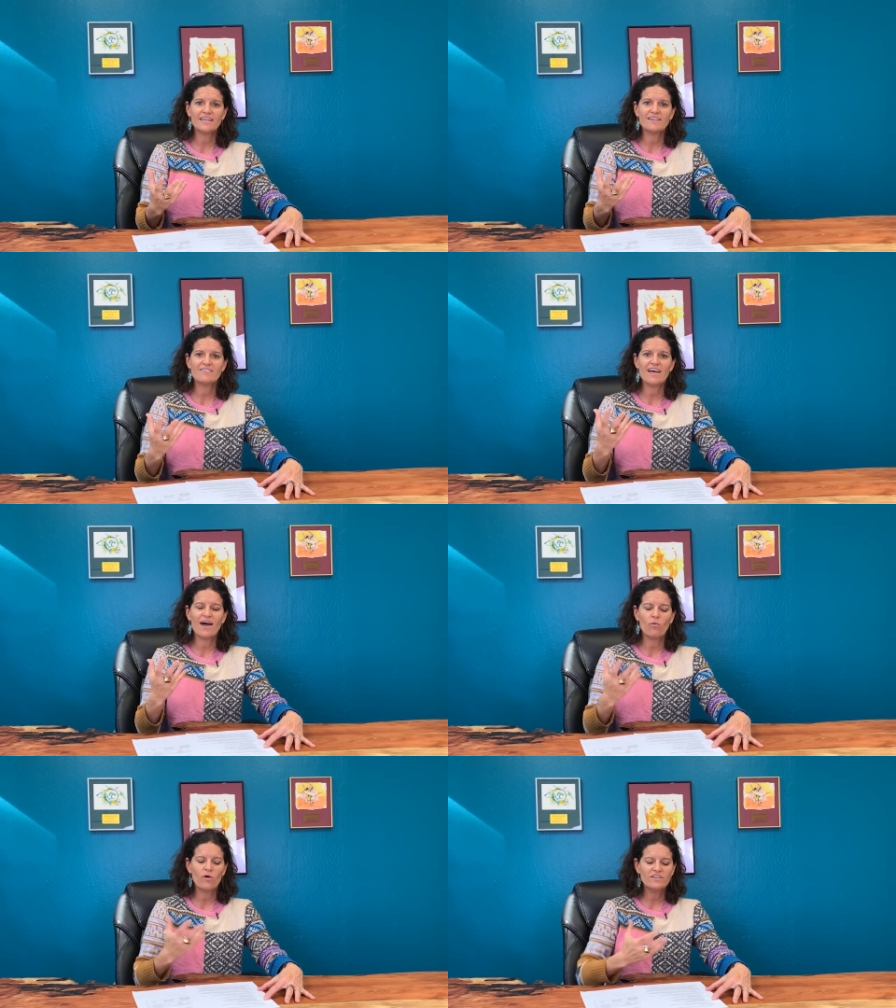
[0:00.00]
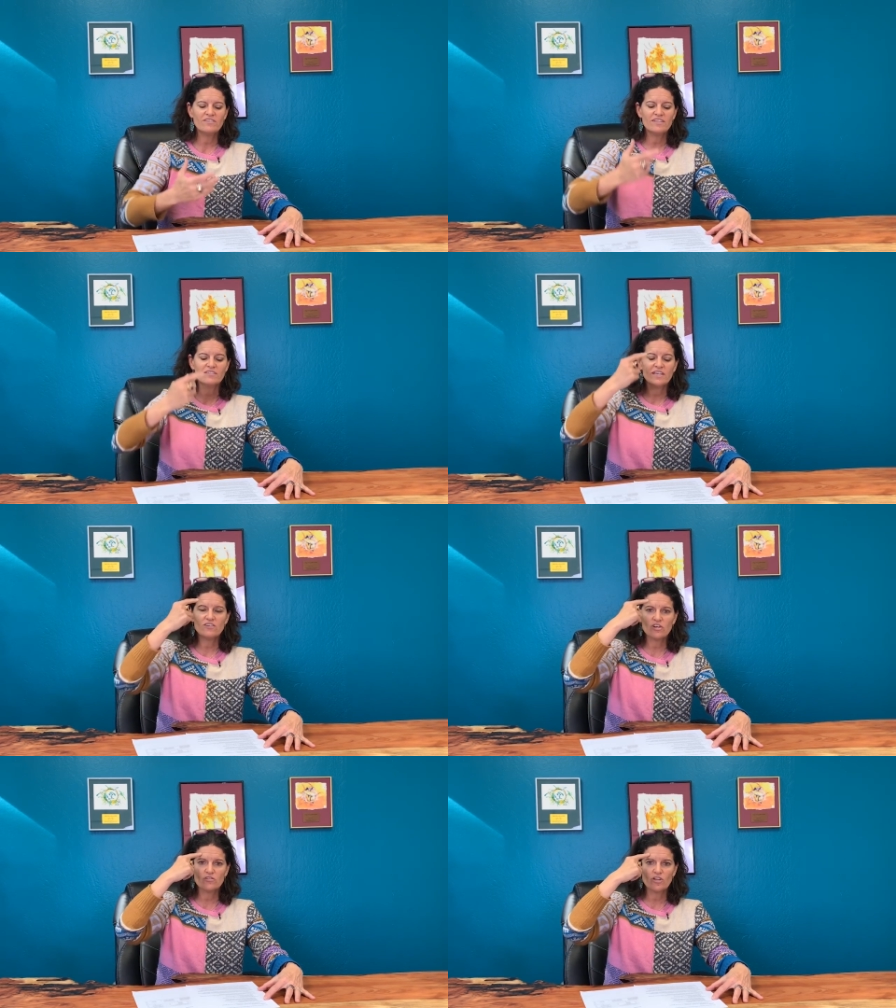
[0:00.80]
is that once these
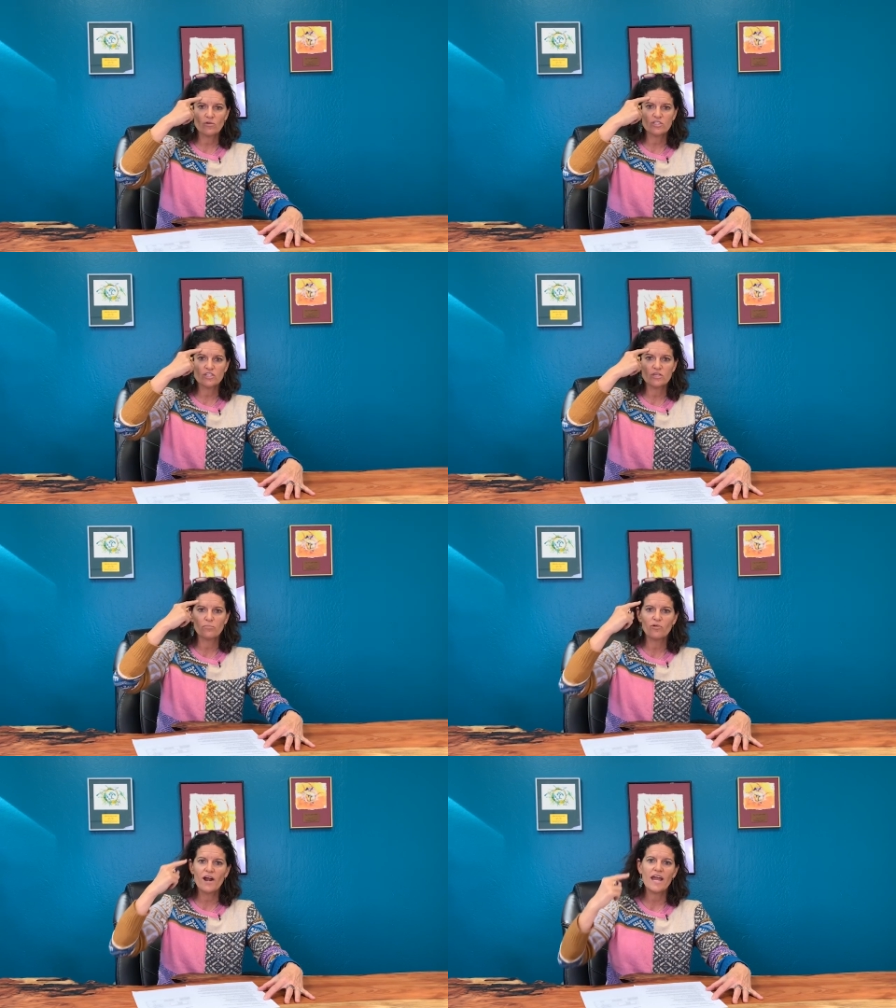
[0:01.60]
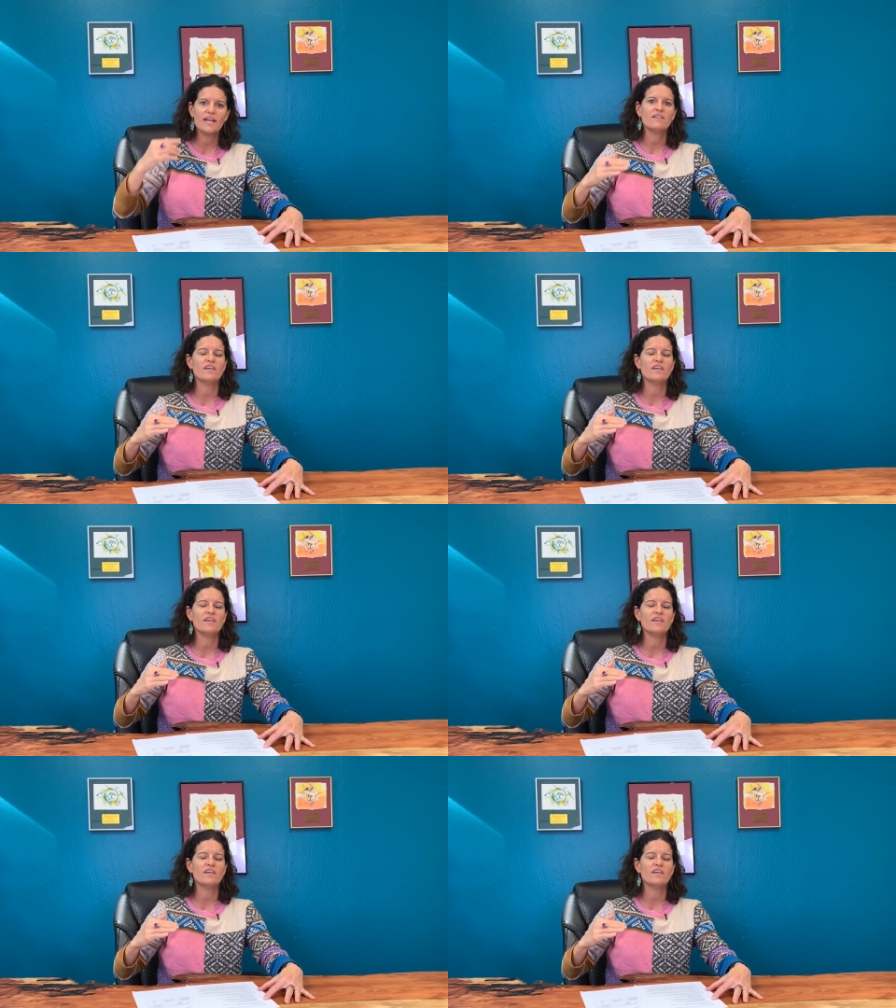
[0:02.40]
ketones go into the brain,